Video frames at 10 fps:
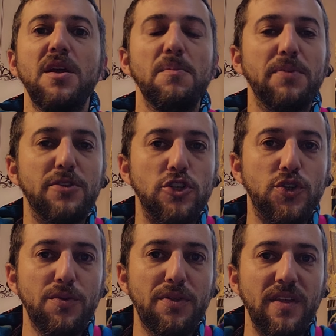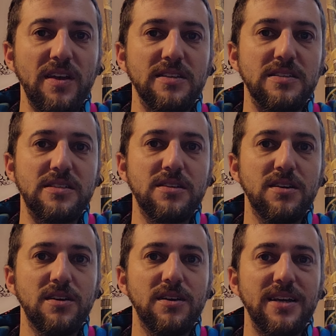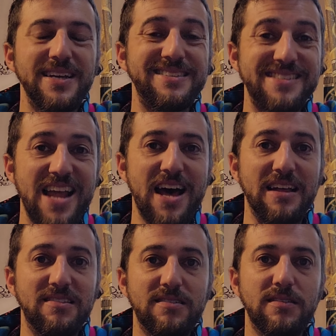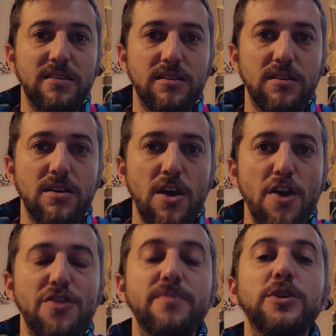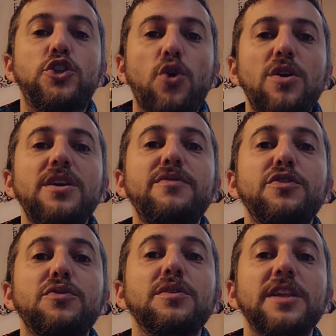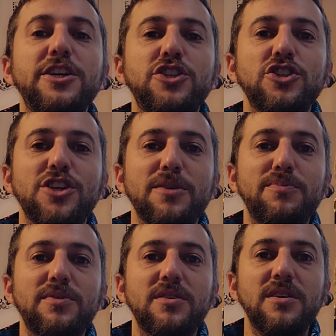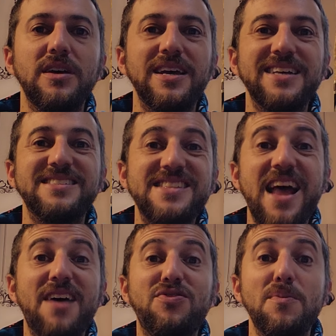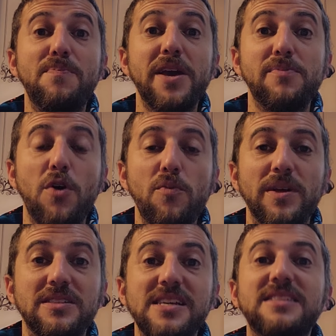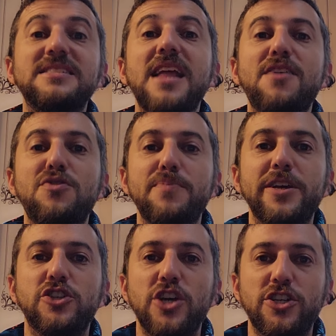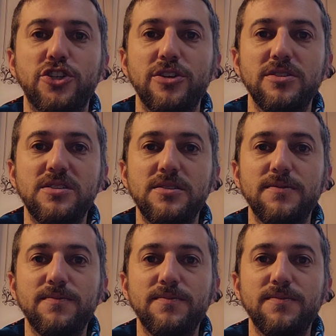But the truth is, it's not. The majority of your relationship is not the big moments. It's not the big gestures.